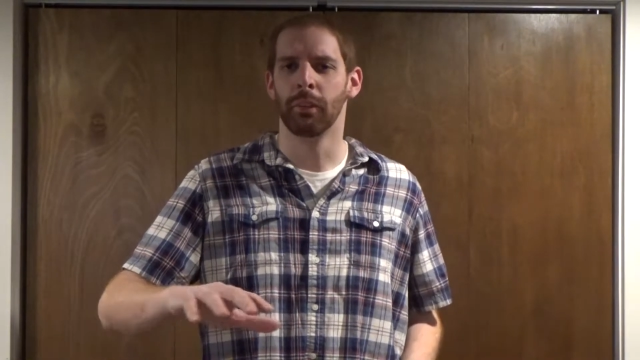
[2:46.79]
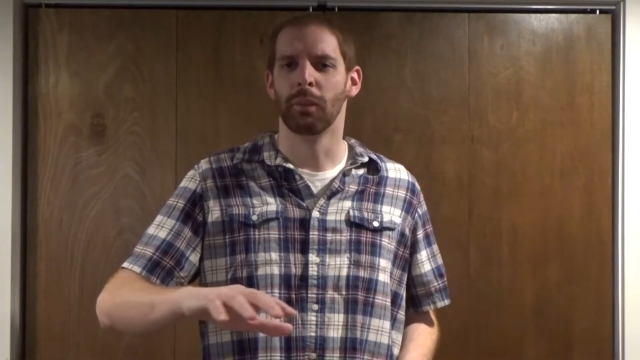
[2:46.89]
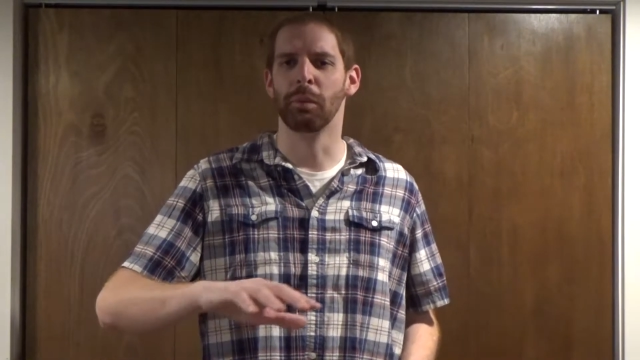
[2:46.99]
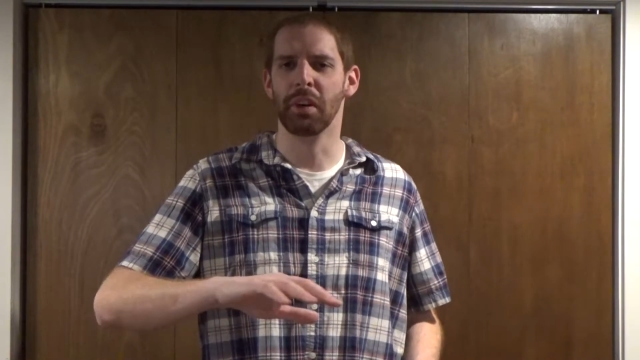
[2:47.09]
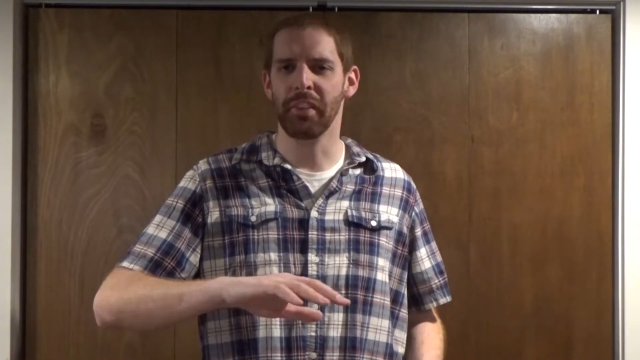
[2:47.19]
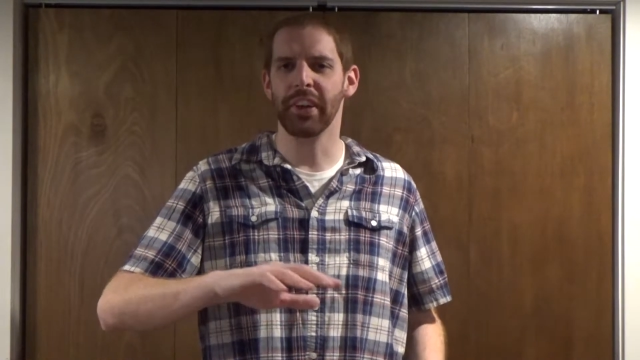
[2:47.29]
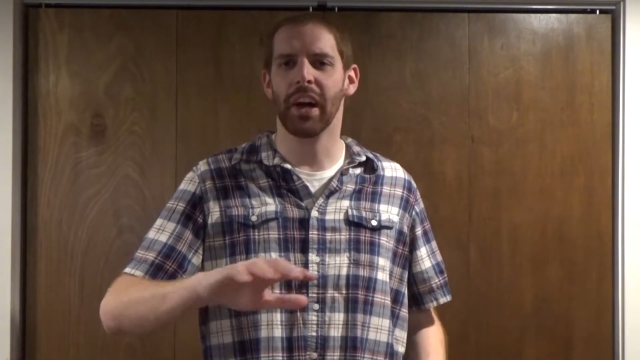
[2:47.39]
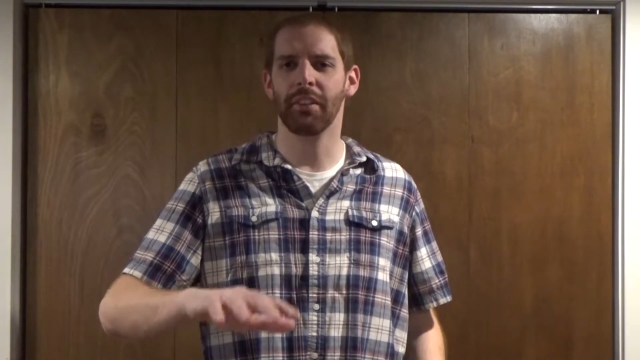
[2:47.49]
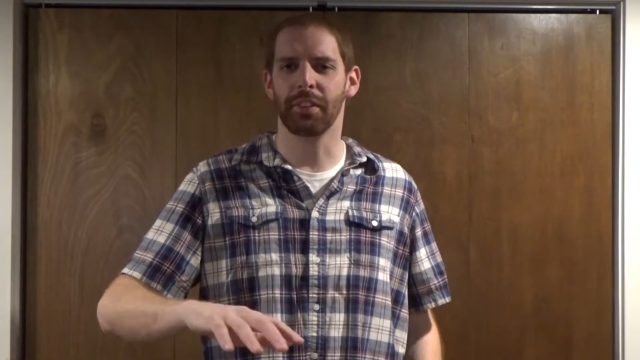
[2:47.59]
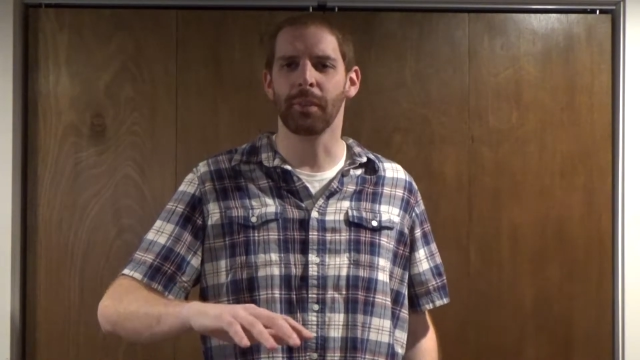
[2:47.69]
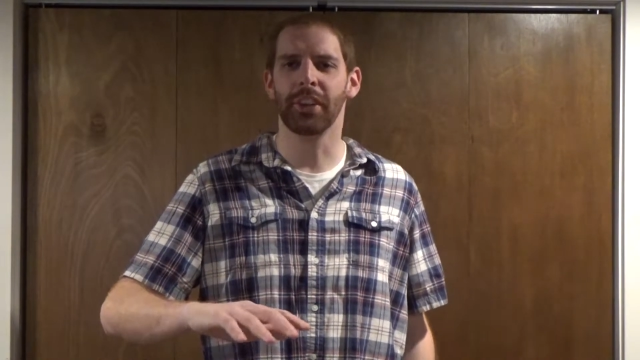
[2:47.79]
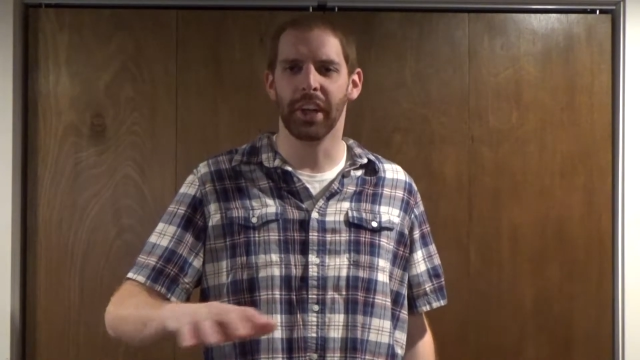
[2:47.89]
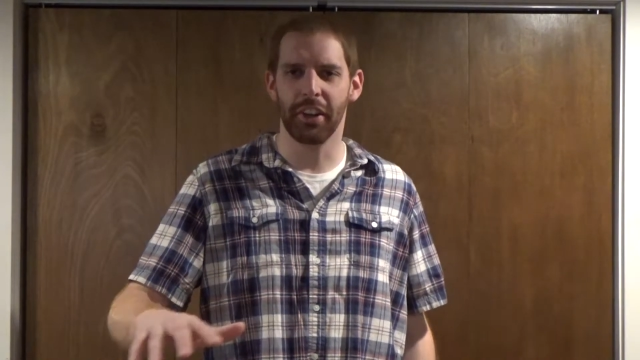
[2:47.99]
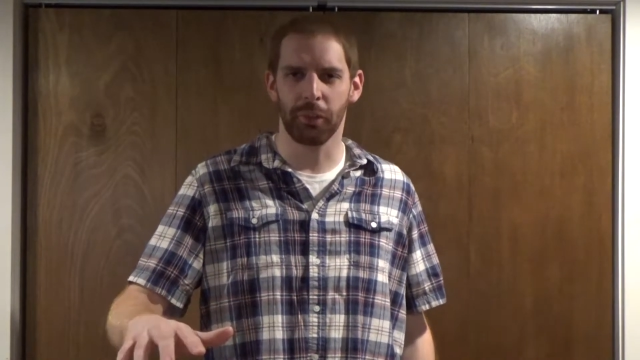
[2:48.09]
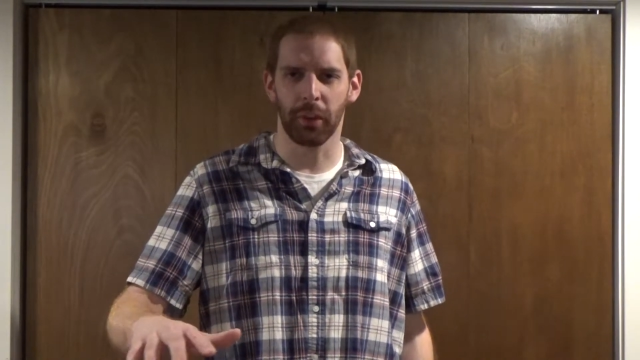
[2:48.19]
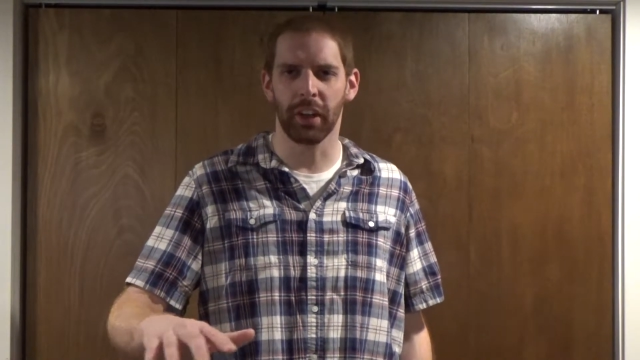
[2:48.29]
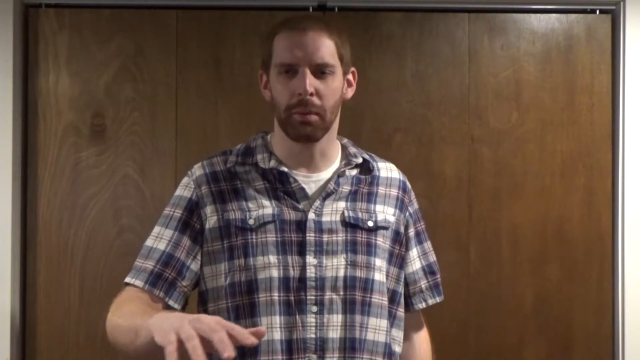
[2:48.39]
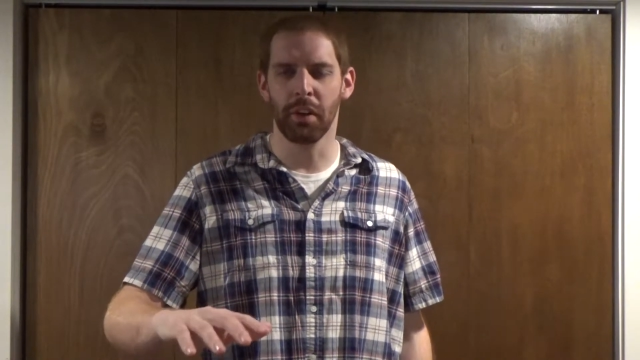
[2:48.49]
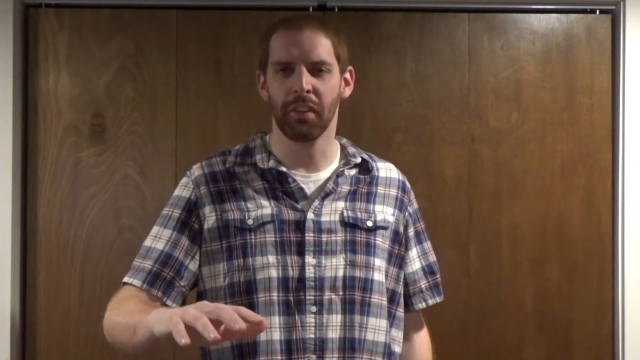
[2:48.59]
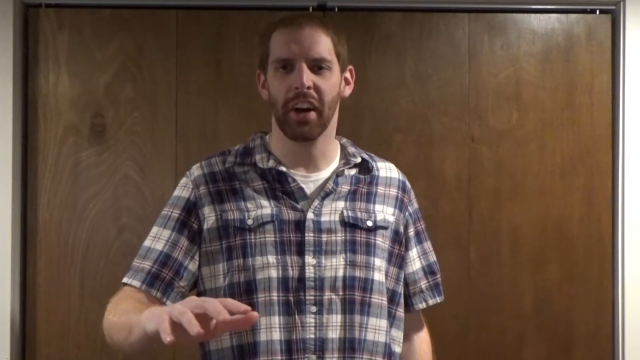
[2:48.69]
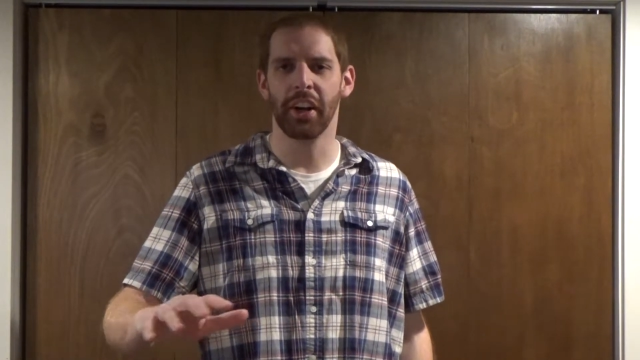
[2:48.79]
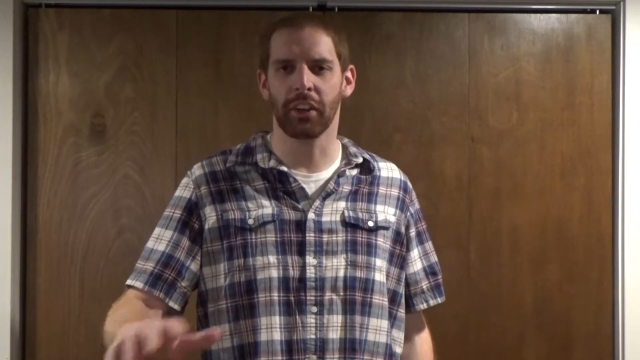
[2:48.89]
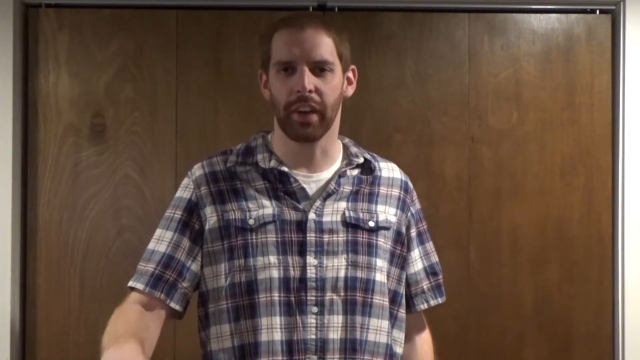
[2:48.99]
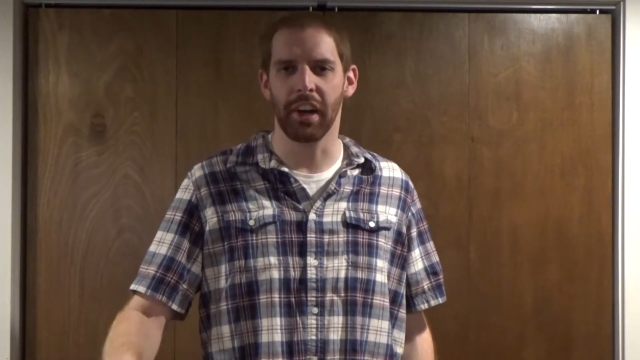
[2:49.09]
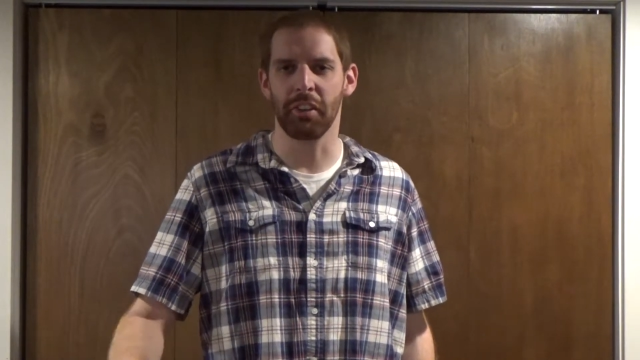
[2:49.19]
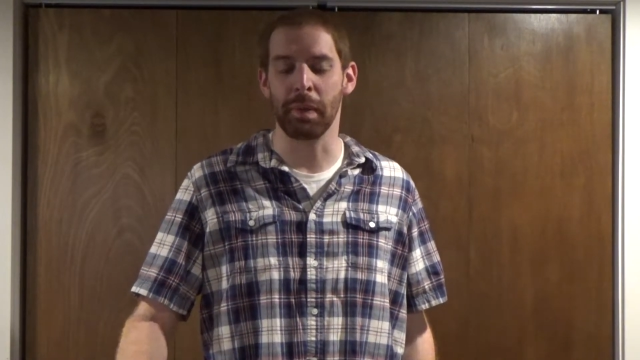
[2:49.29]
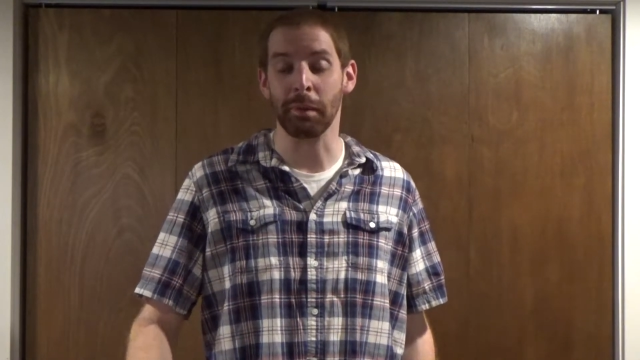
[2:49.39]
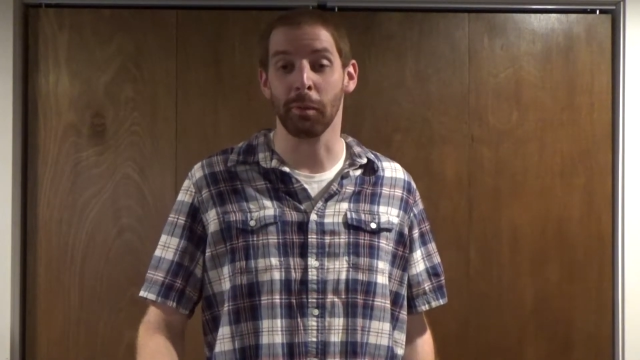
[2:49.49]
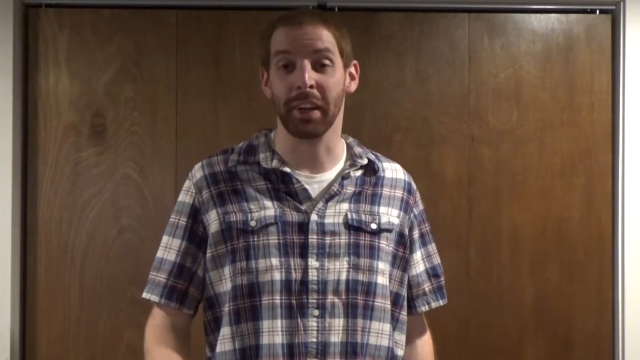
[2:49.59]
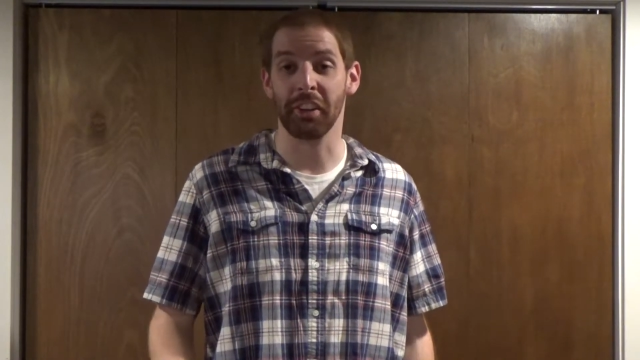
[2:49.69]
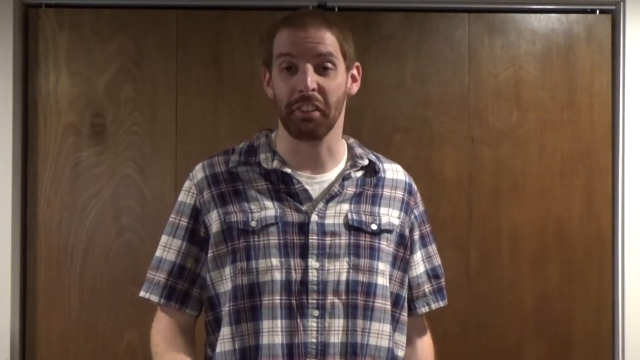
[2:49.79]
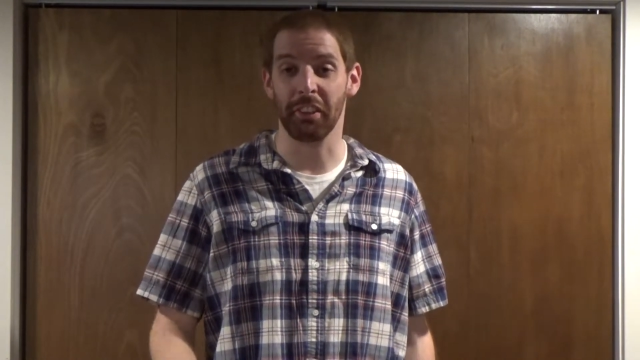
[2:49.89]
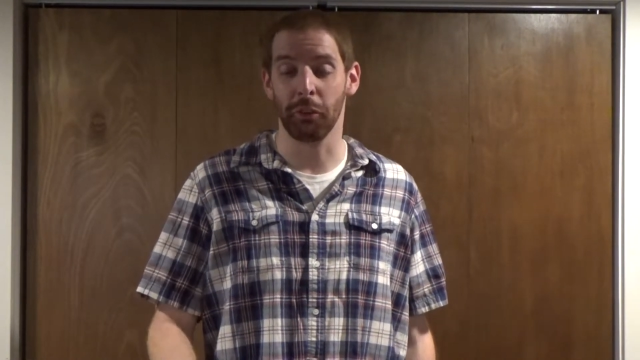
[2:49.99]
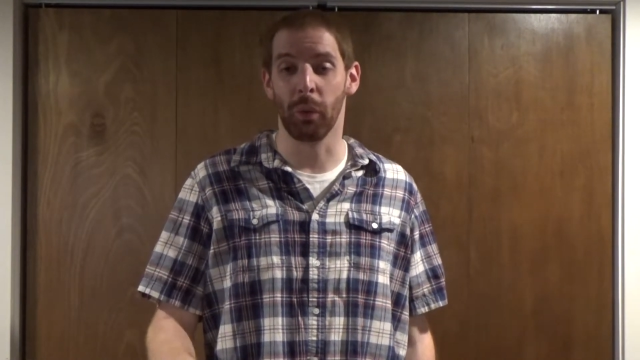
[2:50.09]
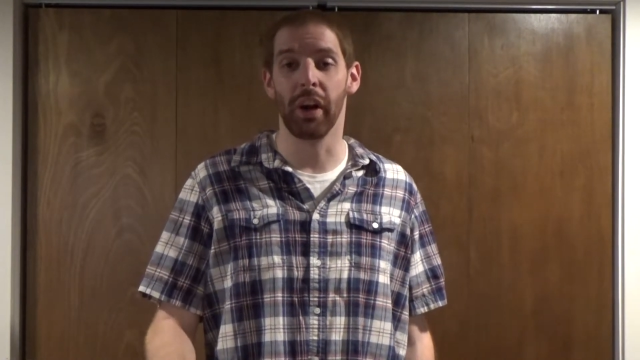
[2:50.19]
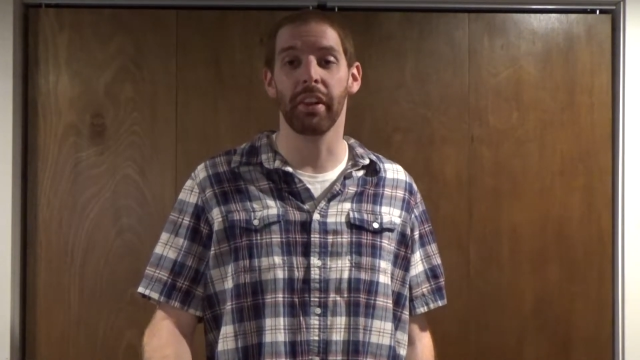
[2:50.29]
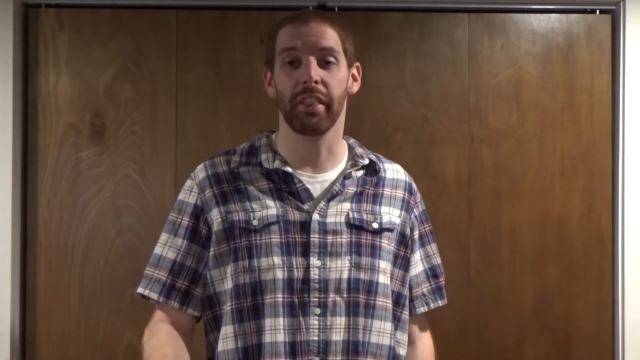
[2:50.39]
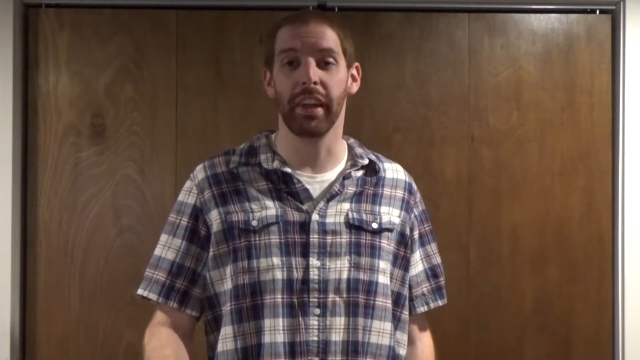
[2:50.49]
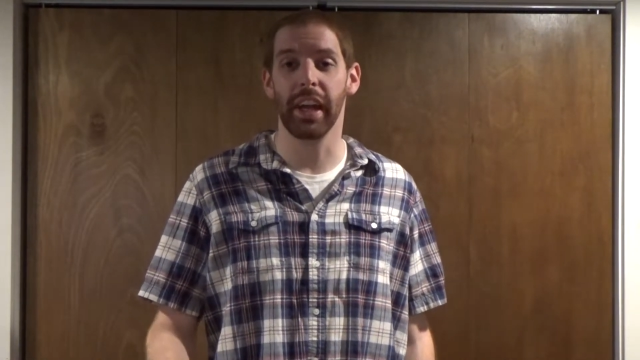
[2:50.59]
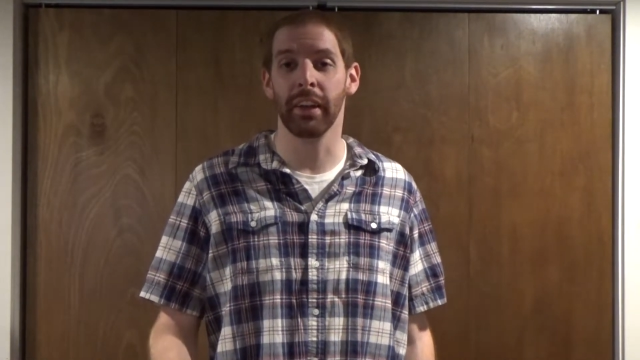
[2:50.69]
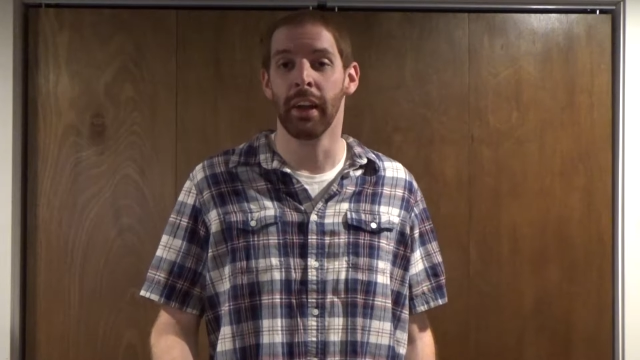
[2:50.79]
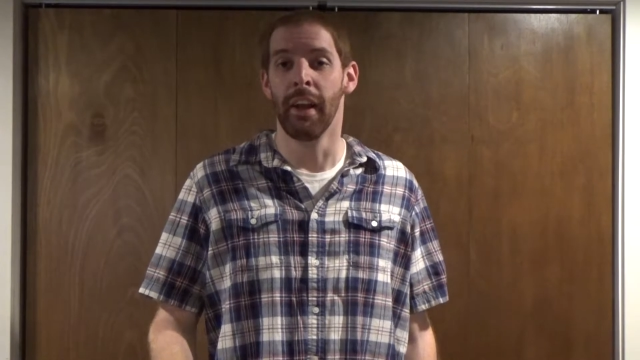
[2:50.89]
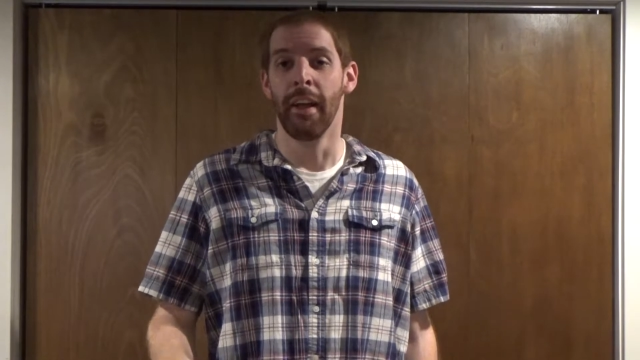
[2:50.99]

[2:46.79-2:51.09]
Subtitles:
We're moving on from guns, we're going to move on to crazy people, because if there's one thing